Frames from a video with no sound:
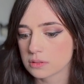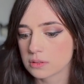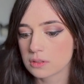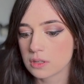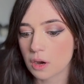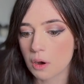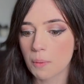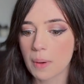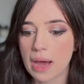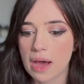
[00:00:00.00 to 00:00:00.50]

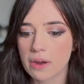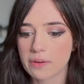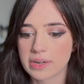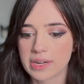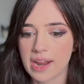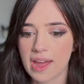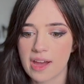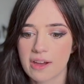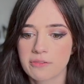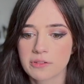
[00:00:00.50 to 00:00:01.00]
go out
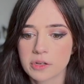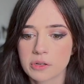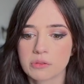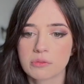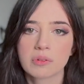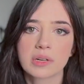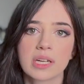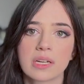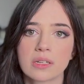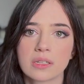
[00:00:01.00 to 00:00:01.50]
and have
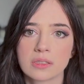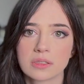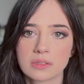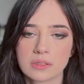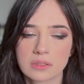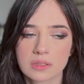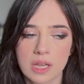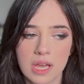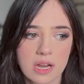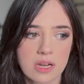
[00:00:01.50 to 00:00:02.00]

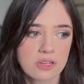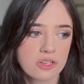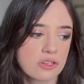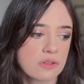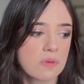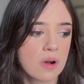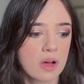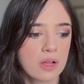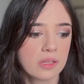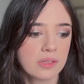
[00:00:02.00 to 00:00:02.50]
careers and
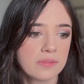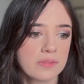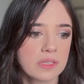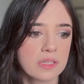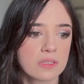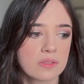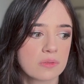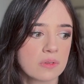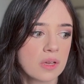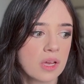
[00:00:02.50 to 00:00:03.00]
do all of
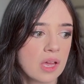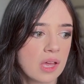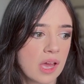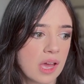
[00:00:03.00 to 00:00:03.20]
these